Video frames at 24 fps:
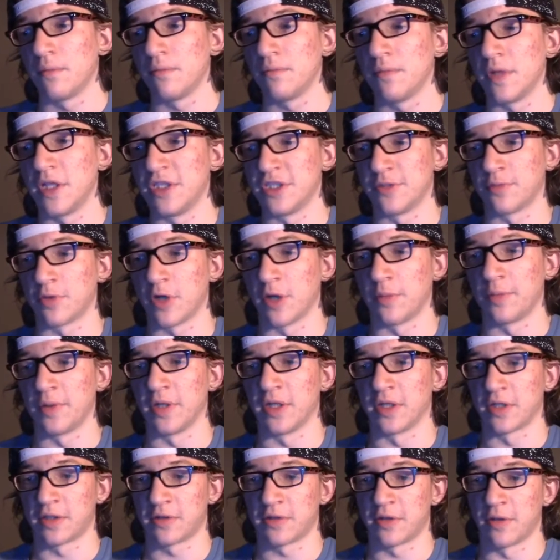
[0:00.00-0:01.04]
is
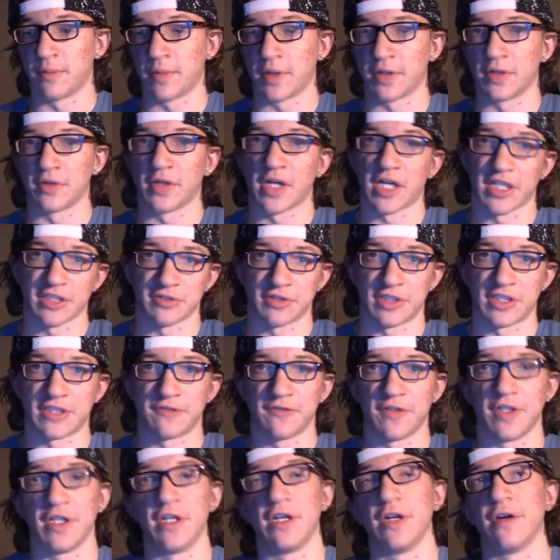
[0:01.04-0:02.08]
appropriate compared to last week's
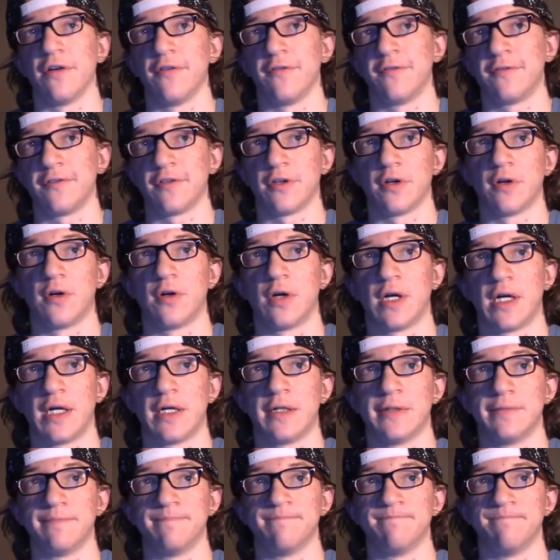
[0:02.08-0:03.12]
video, so,
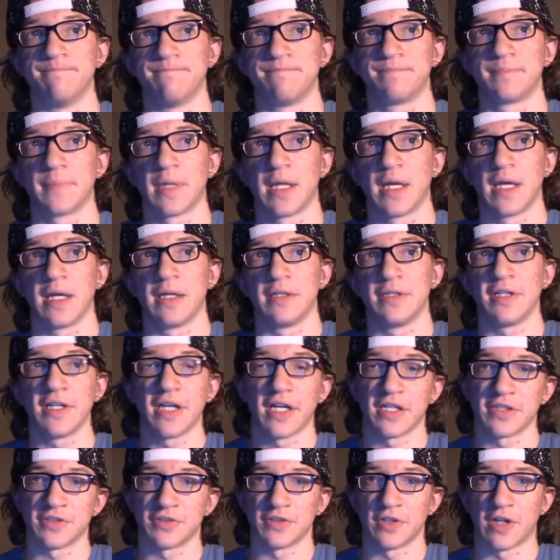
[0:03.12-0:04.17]
um, you
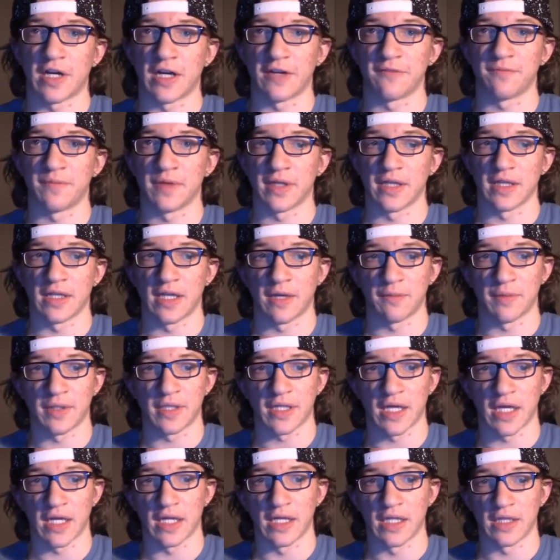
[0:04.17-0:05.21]
guys know I've been I've been
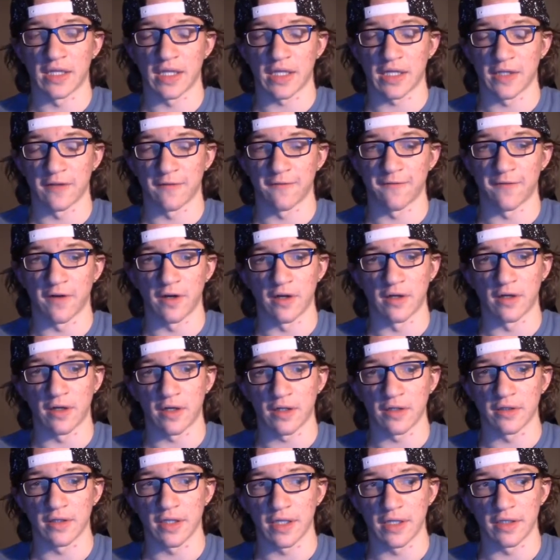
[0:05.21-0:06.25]
kind of in like a
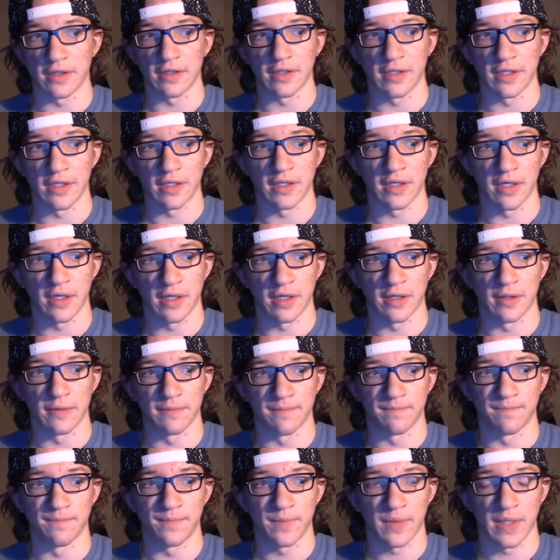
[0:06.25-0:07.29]
funk lately
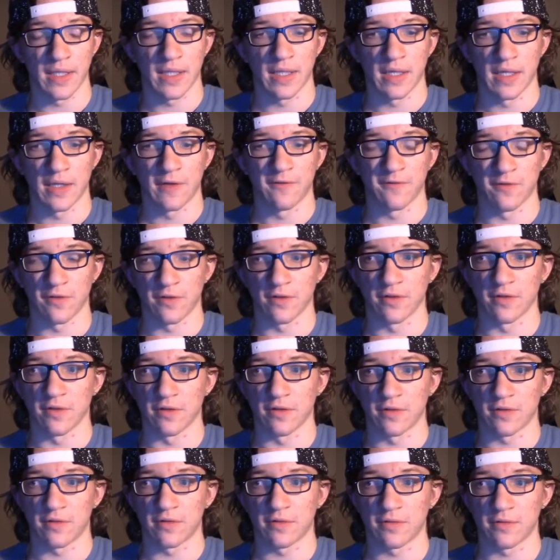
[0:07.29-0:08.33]
um,
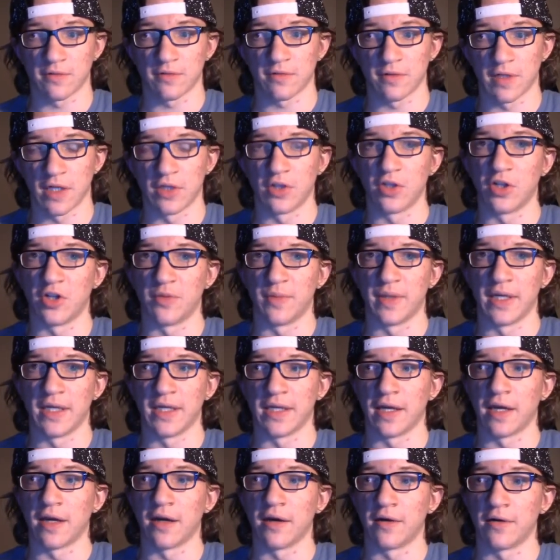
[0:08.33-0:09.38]
for a little bit
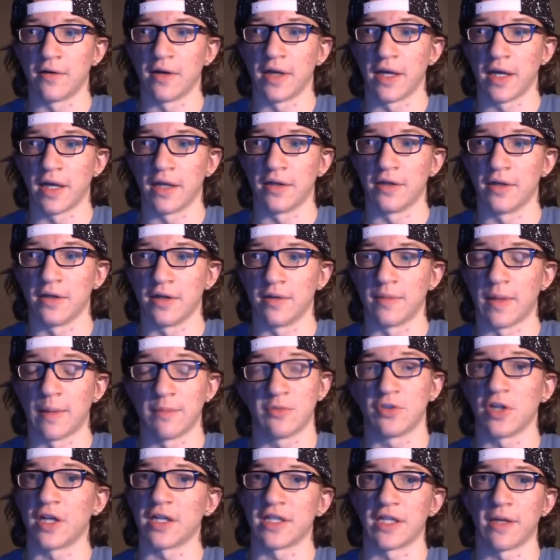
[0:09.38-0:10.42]
now, and um, I'm
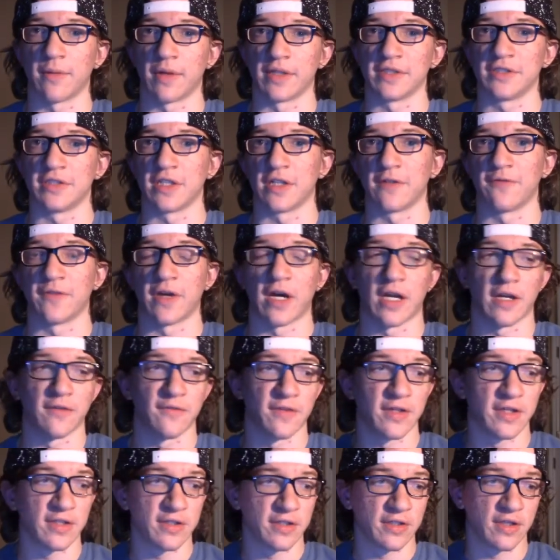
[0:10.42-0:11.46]
trying to get myself out of
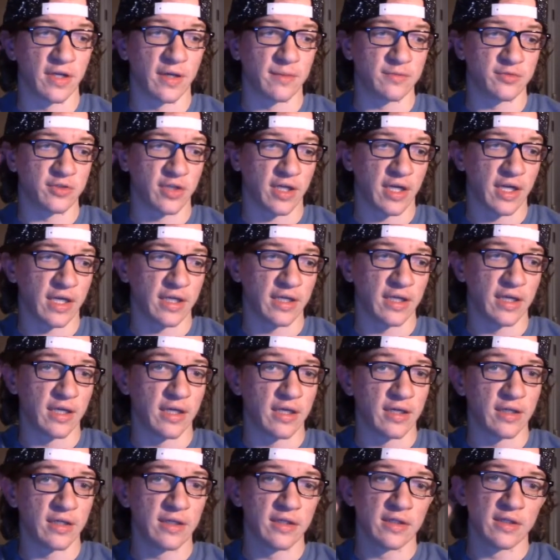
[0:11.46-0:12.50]
it. You know, I'm trying
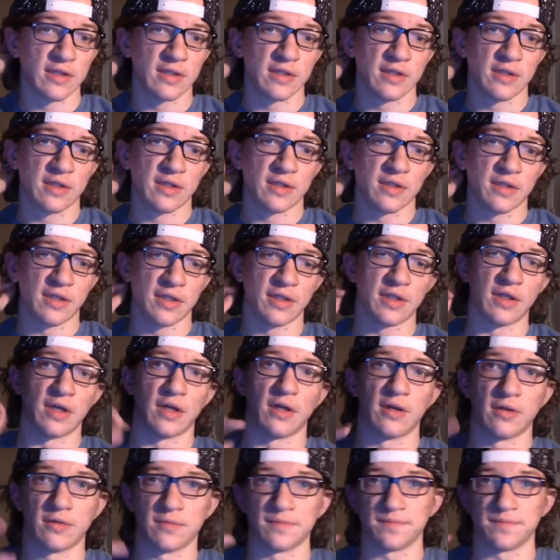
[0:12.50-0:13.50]
to you know